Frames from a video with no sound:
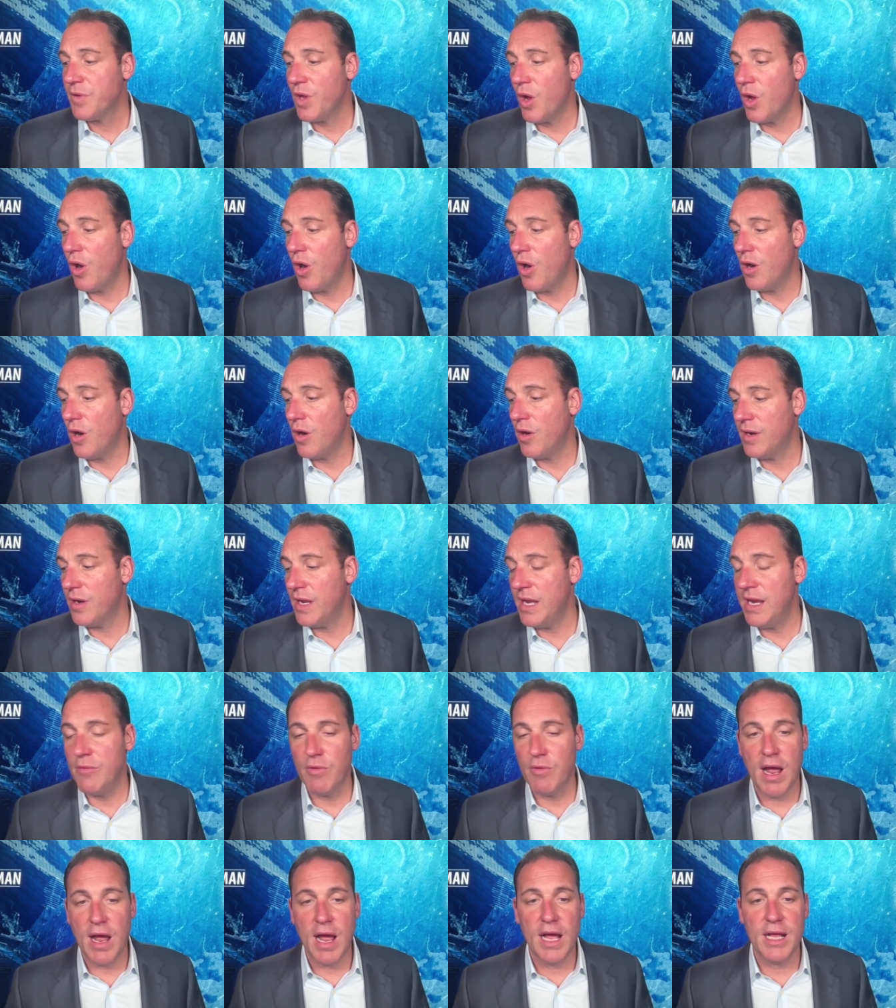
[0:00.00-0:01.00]
Are
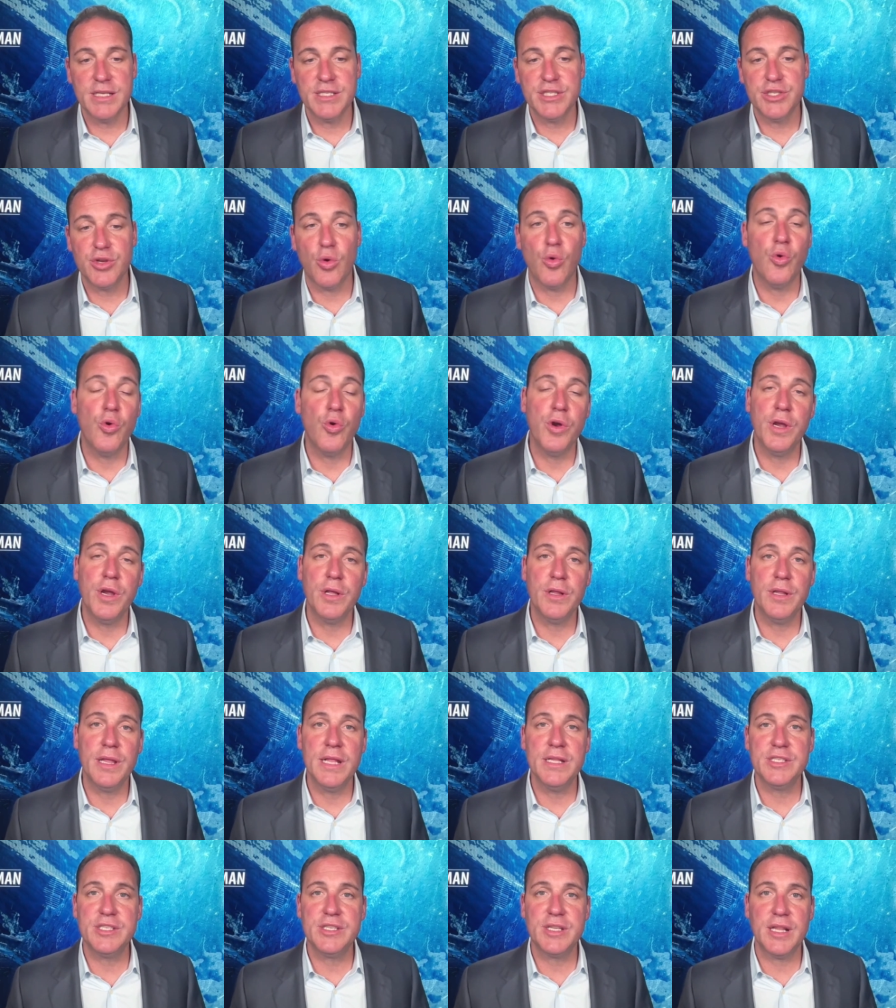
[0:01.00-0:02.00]
Iran's oil
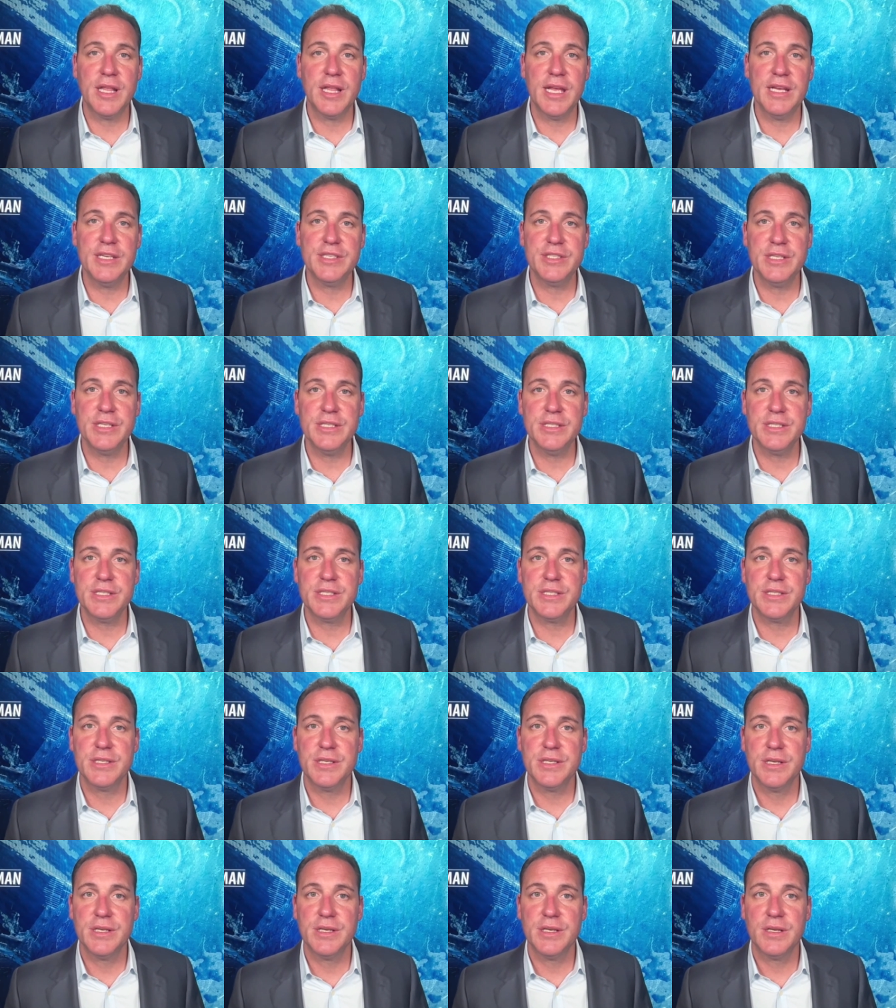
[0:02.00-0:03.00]
installations,
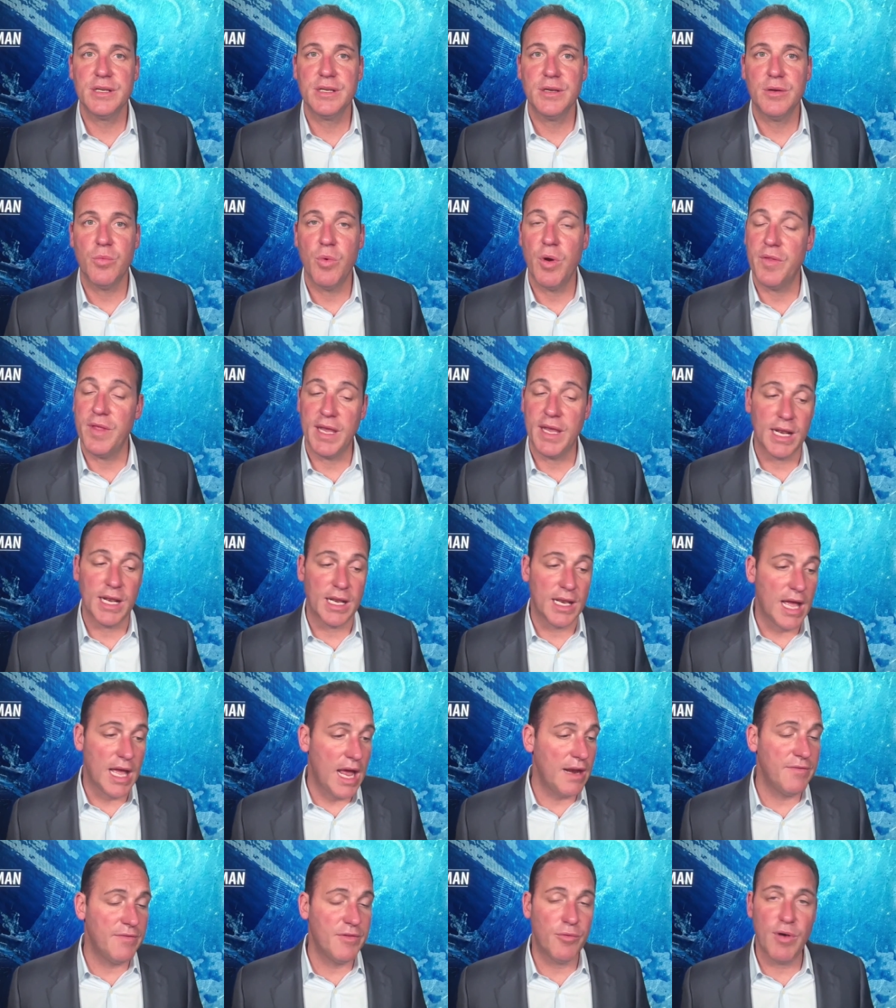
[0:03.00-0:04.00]
where they get a
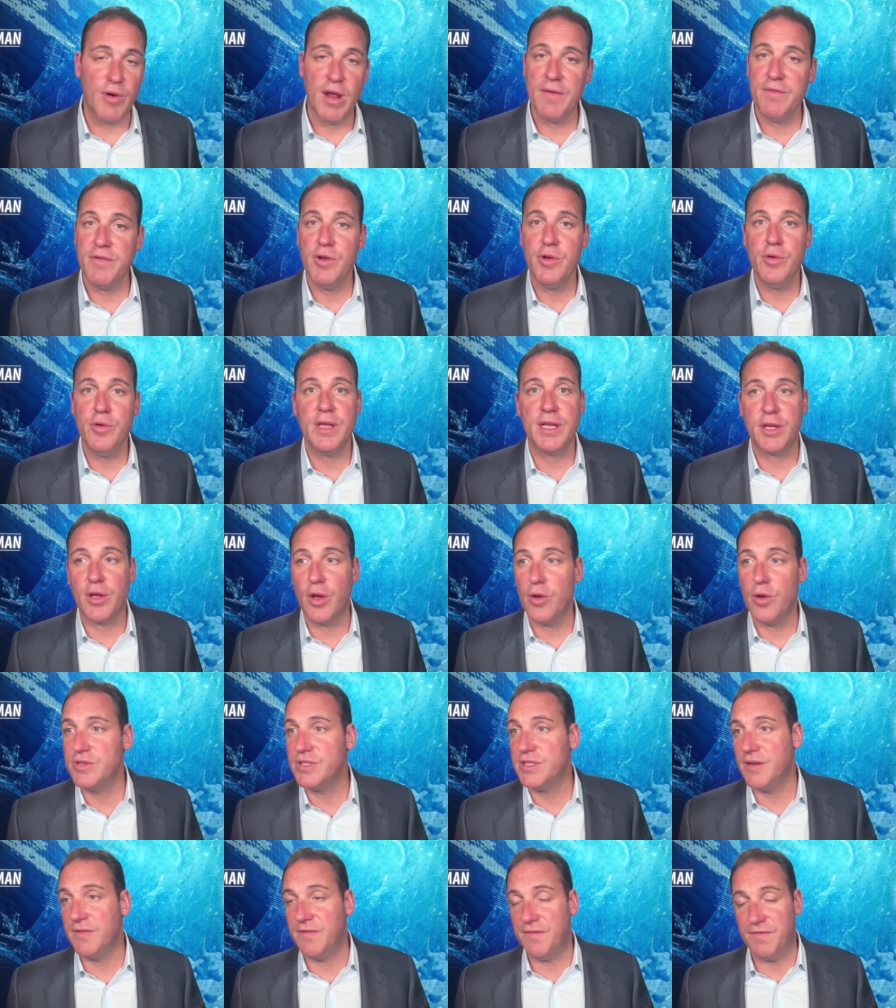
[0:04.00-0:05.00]
lot of the revenue that
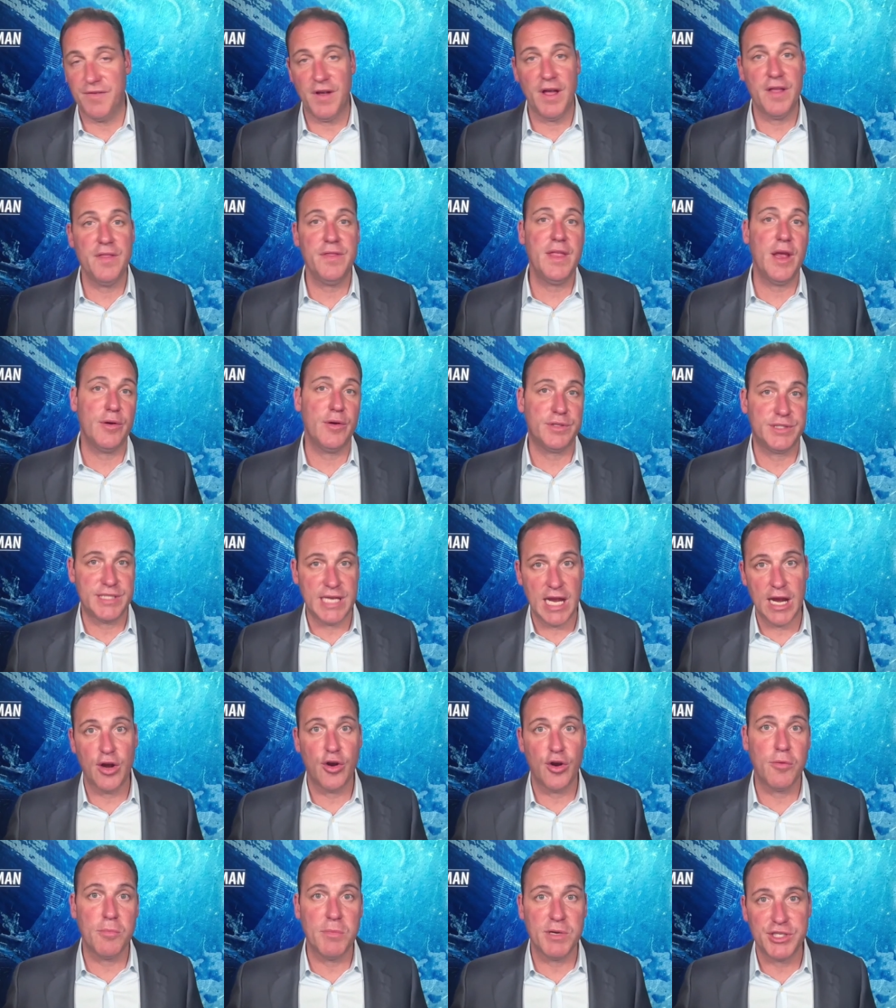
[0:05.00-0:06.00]
goes to fund their
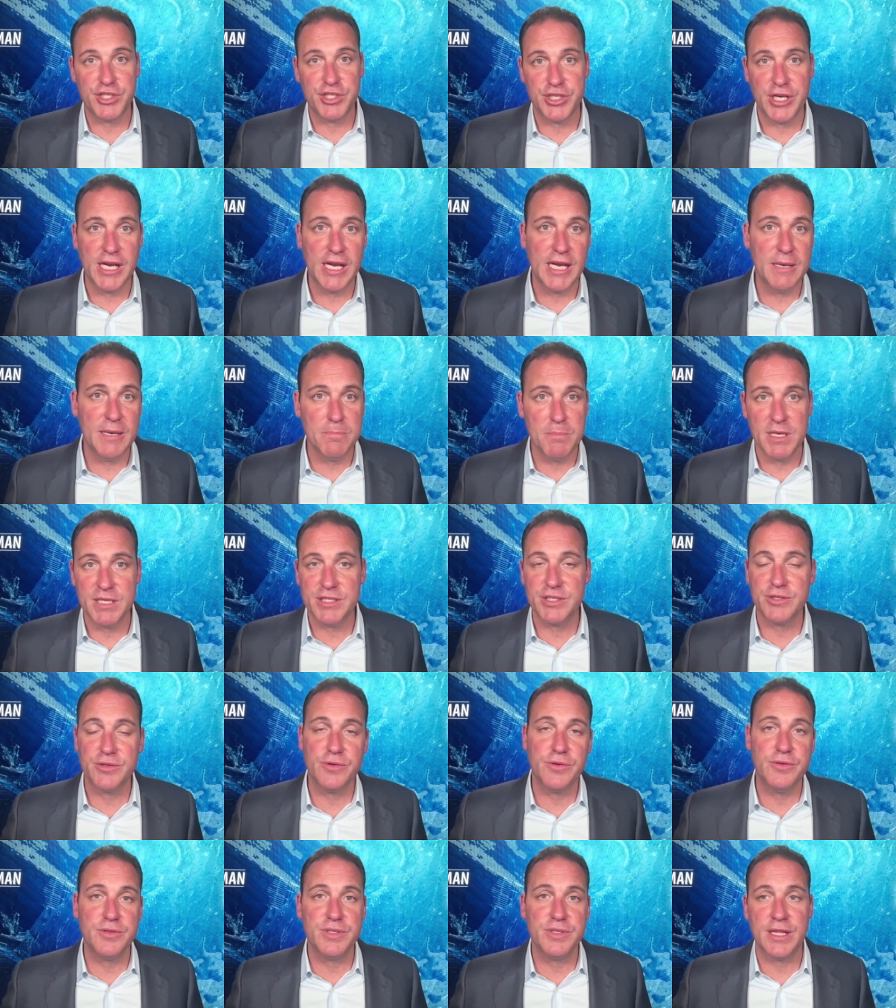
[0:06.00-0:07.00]
terror machine,
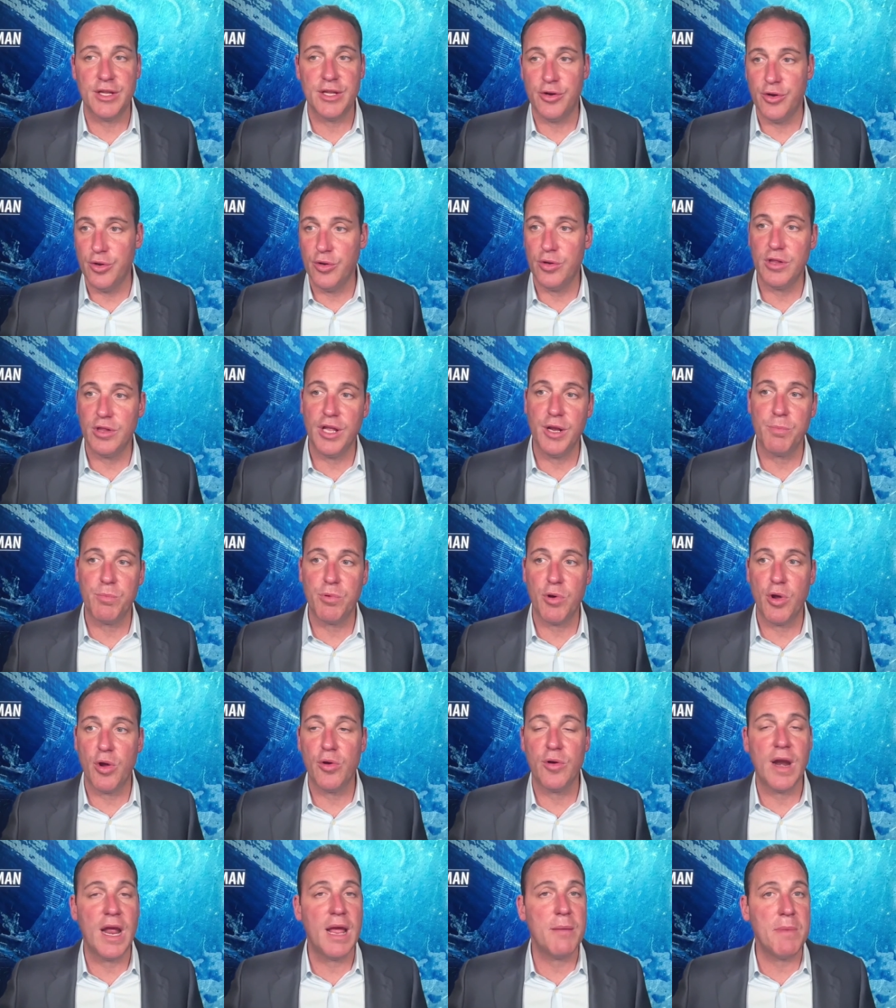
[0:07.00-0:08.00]
missiles, and the nuclear
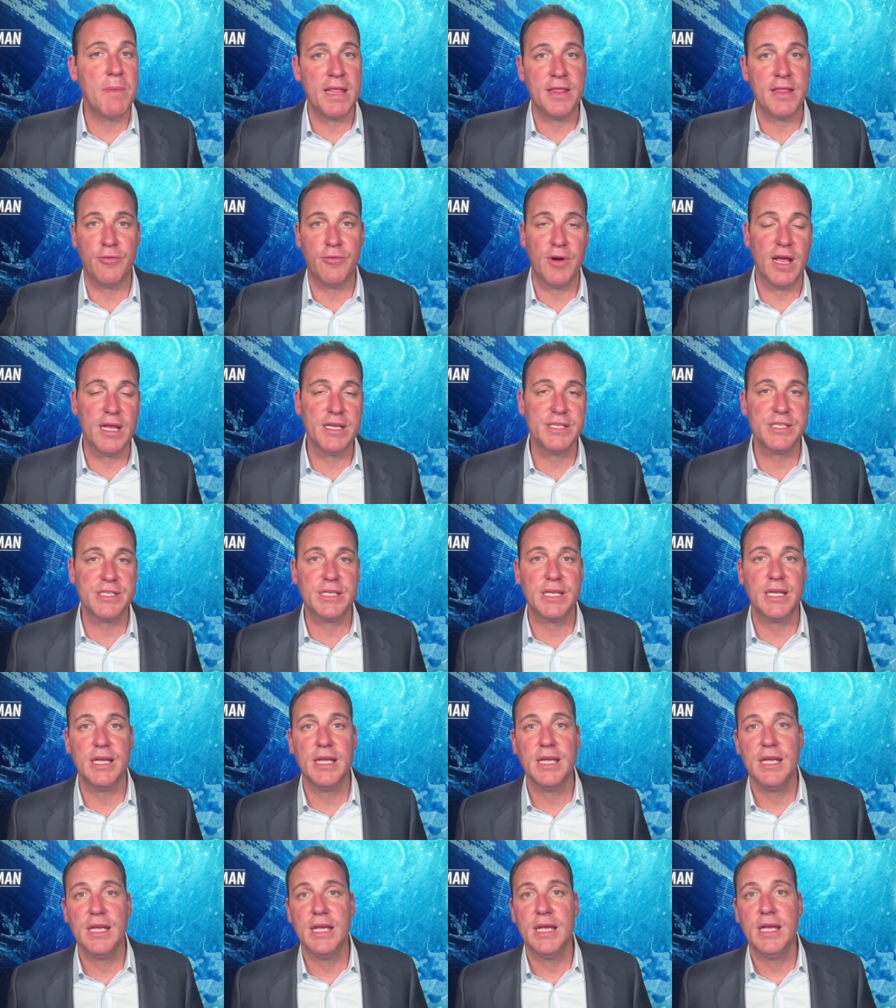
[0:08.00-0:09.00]
program and the rest,
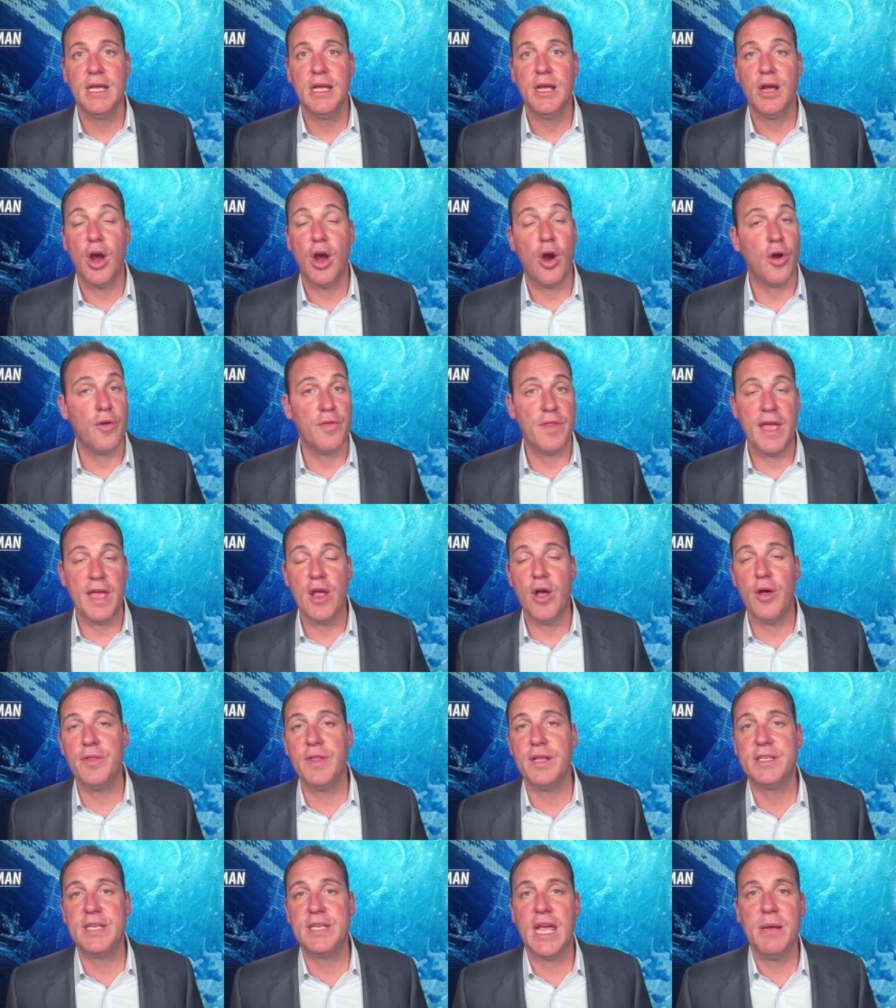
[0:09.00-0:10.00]
are they on
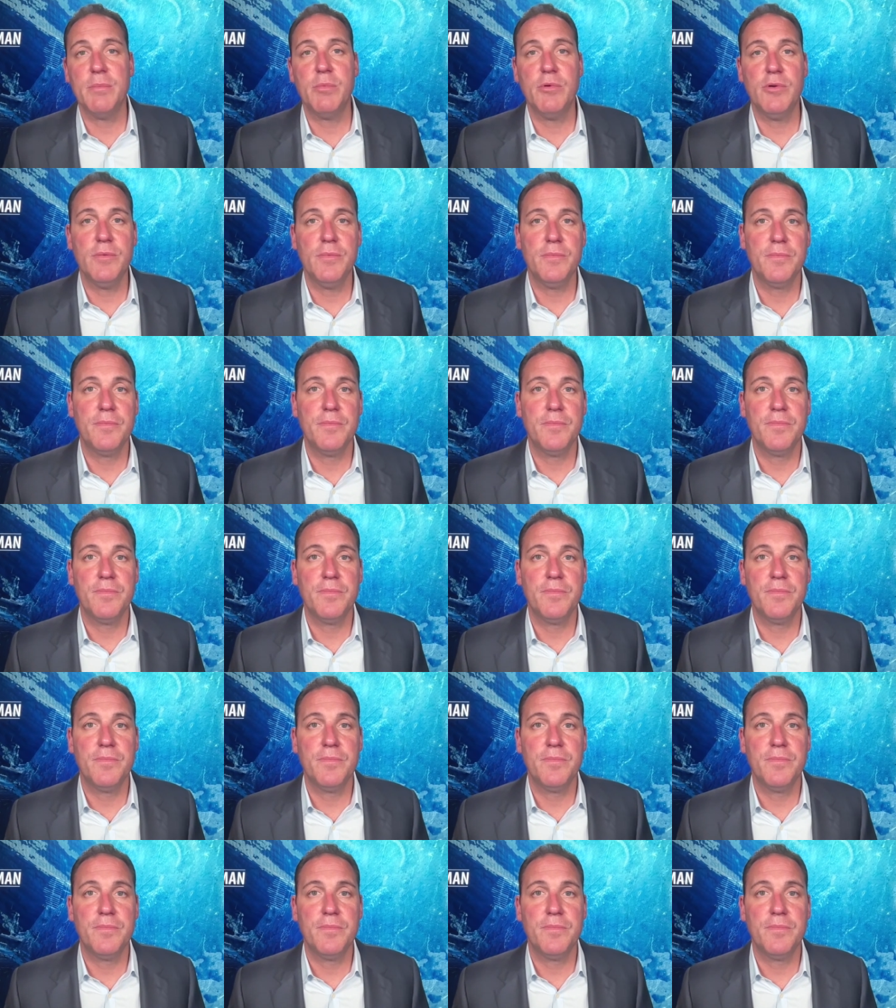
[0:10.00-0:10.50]
the table?